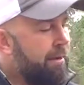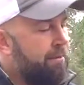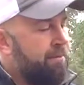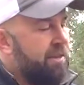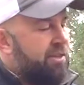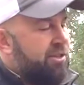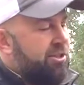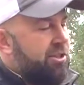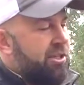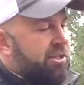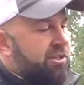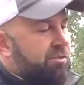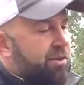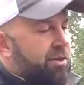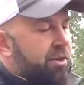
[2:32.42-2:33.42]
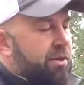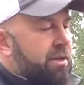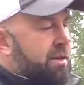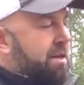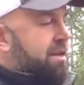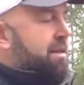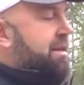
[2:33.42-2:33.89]
It's adjustable
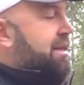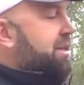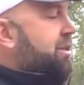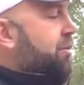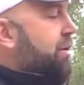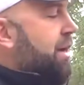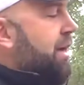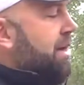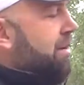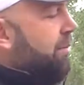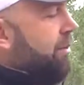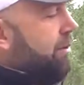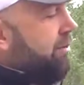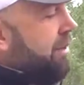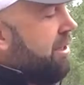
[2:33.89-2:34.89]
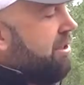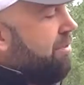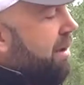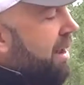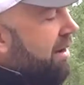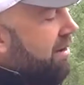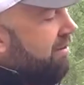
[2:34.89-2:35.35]
this way. It rotates
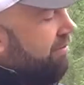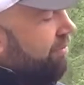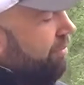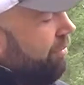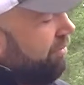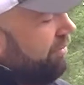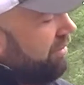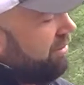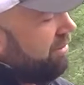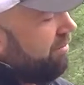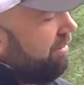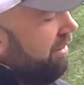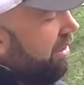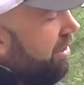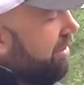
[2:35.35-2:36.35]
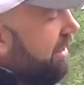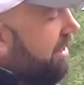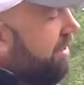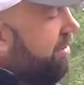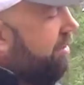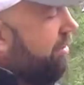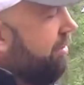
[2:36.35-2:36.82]
back and forth on some
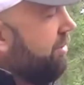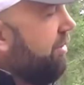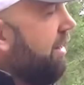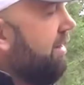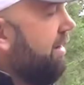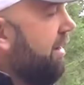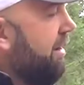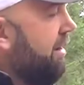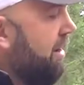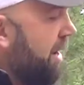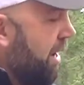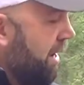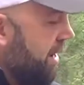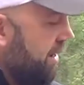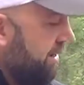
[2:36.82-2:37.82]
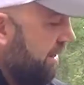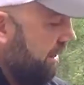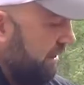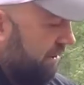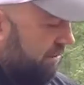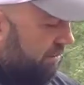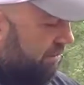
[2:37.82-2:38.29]
elongated holes right there to get
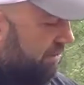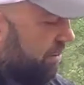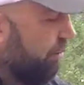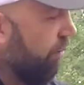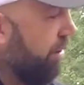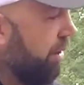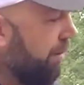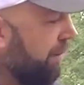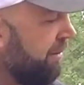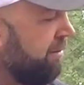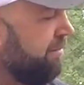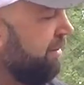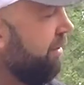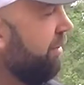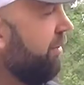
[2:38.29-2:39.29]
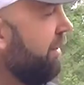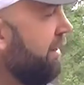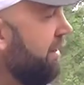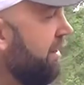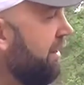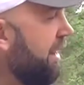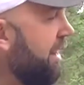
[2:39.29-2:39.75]
it squared up on your bow the way
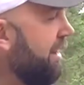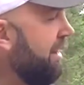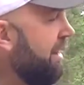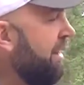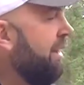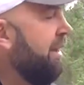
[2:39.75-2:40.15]
that you like.